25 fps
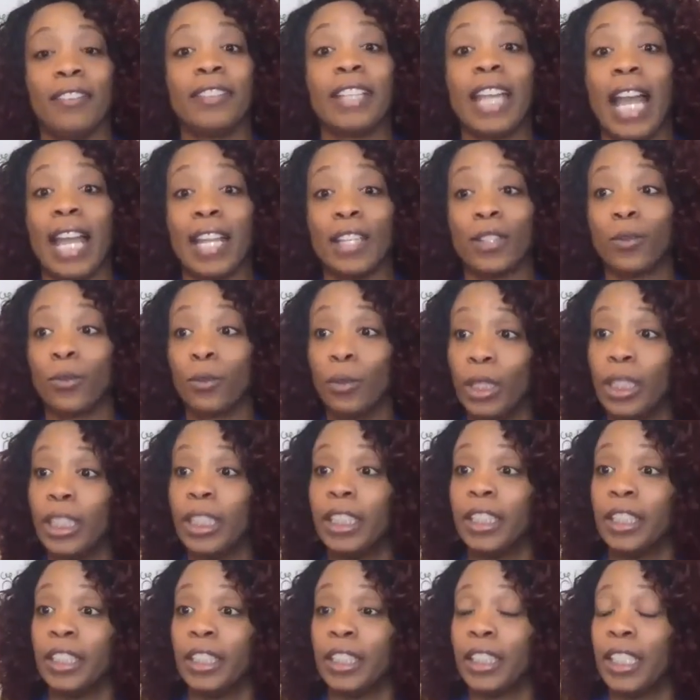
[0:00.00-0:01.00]
gotten really
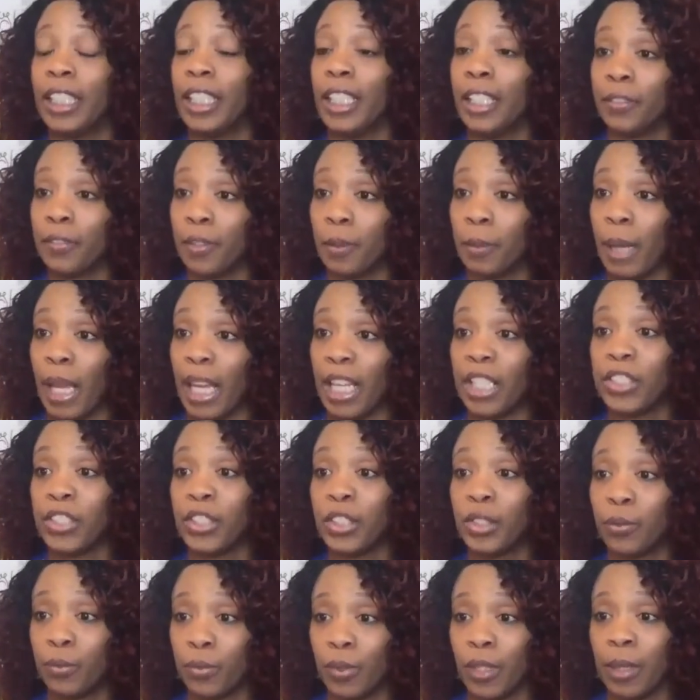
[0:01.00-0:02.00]
good
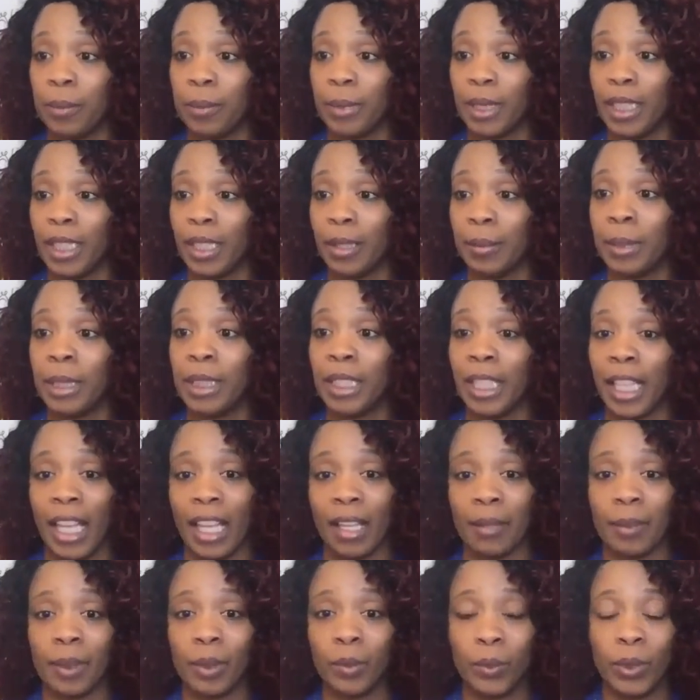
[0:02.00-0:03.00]
information from them, and they
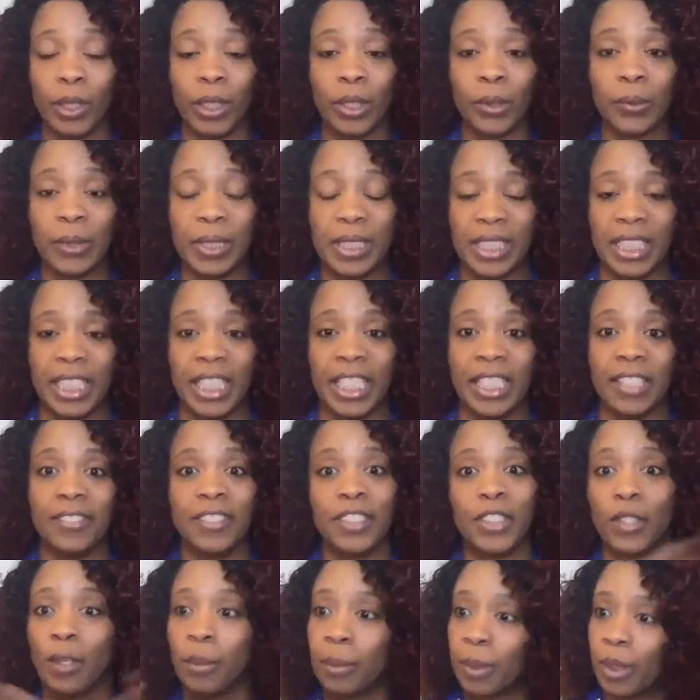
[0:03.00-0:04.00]
have been well received.
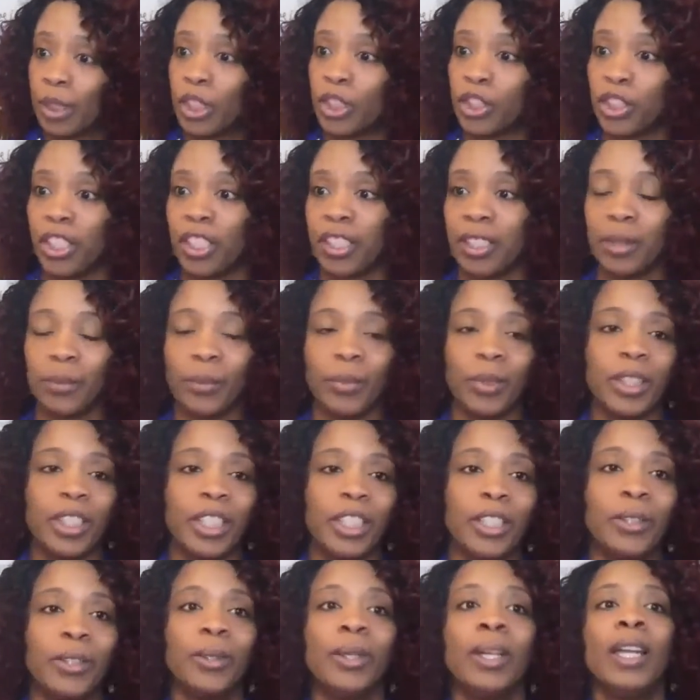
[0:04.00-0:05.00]
So I'm going to share them with
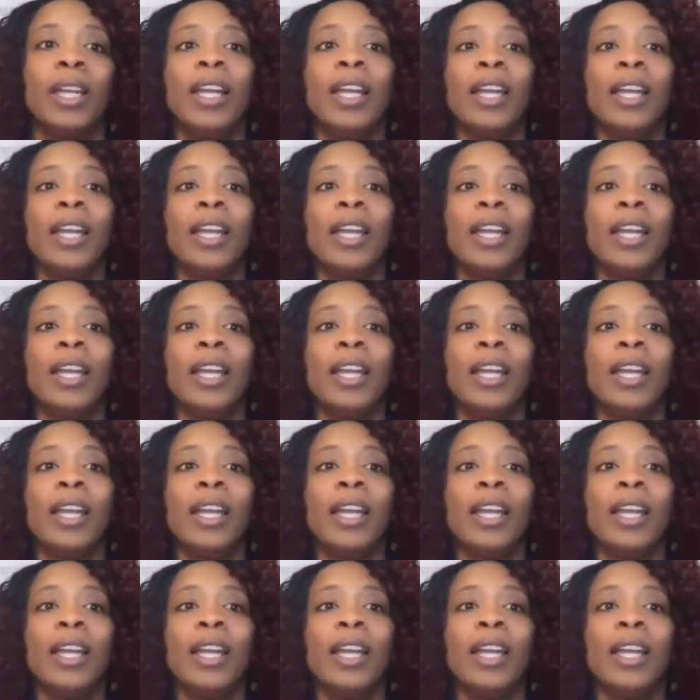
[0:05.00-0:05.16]
you.